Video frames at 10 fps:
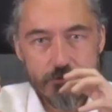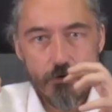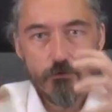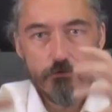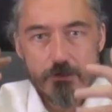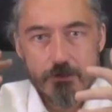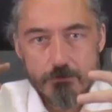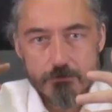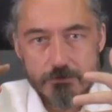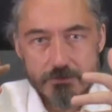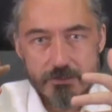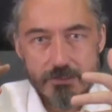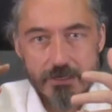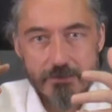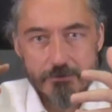overload
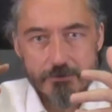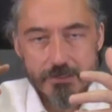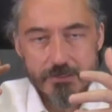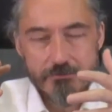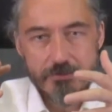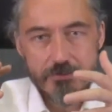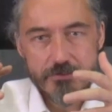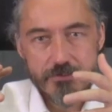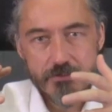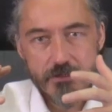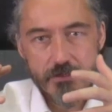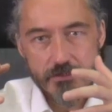and hyperactivation,